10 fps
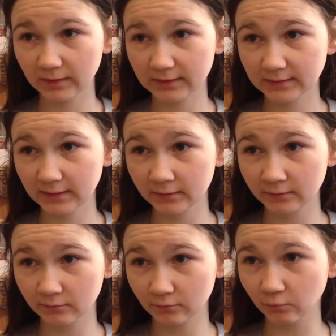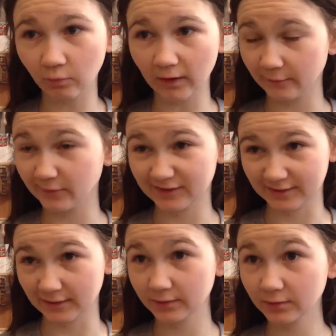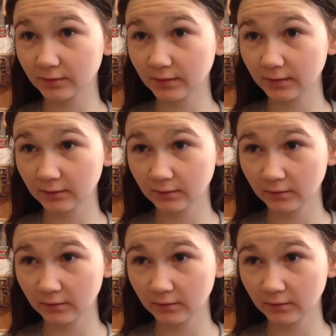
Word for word: I said whatever it says on there.